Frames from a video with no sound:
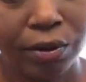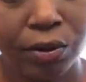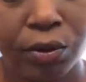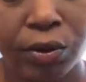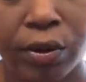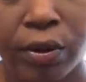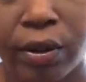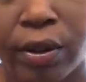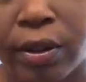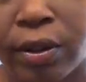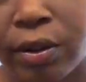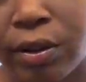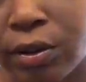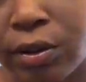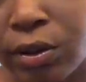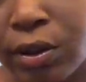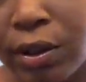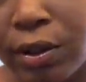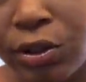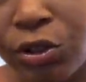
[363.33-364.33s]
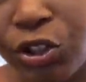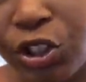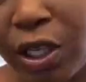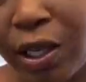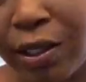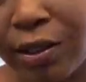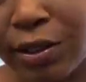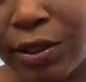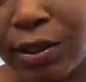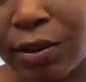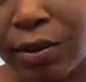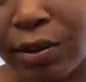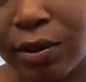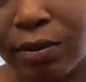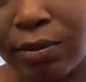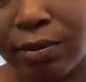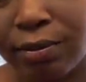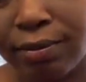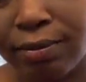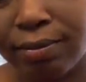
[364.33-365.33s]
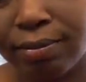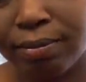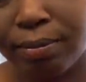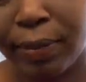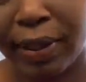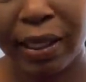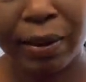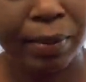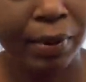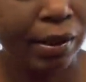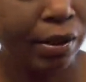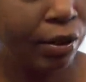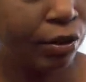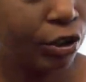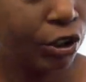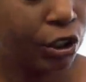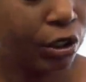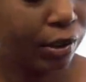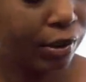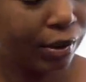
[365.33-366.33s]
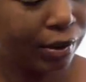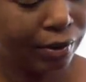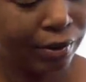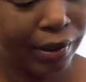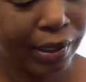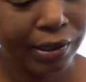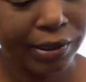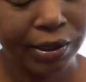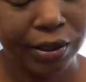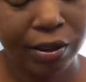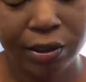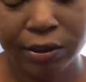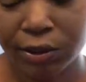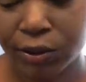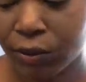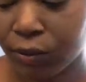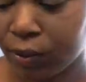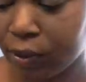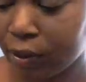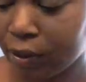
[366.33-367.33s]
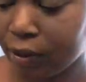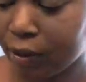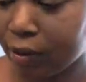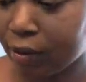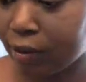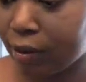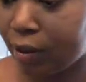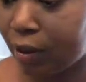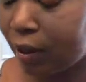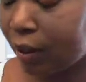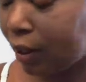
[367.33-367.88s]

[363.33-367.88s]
or Johnson baby lotion. That's also good.